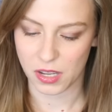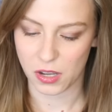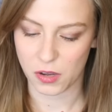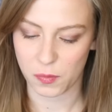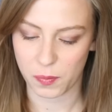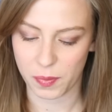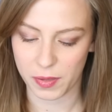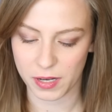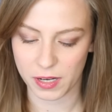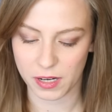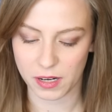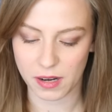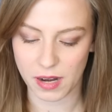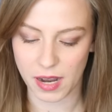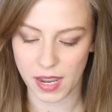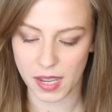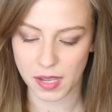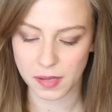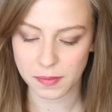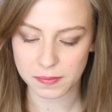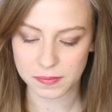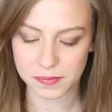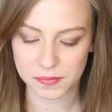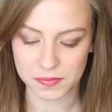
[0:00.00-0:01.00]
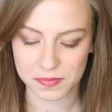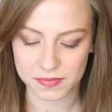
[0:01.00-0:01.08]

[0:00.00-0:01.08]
Open her up.